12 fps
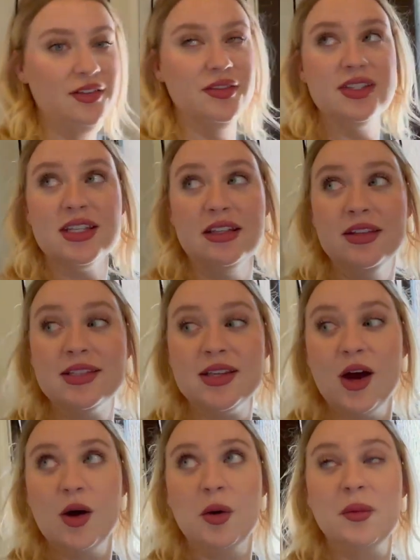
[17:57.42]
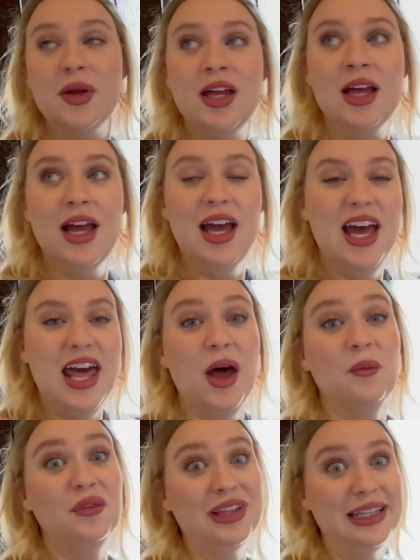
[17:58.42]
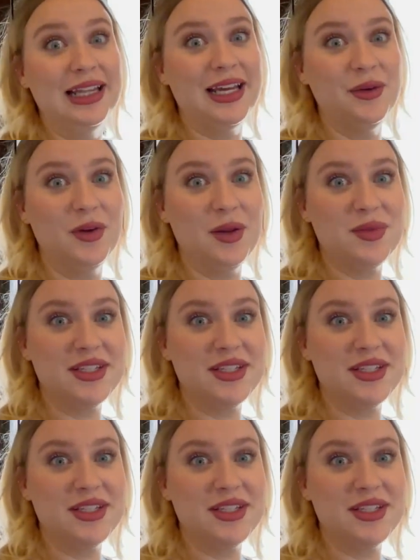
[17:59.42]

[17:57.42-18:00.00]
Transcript: even seen this home and I'm really liking what I'm